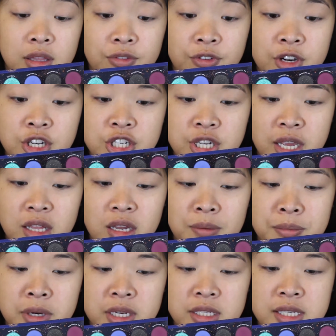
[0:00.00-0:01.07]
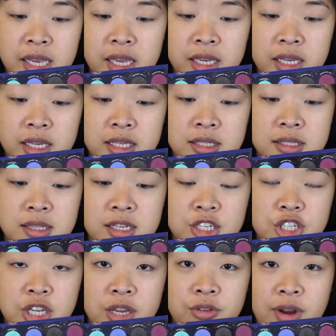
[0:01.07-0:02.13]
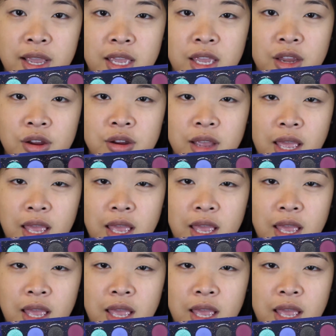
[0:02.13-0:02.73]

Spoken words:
The first shade that I'm going to take is this shade right here,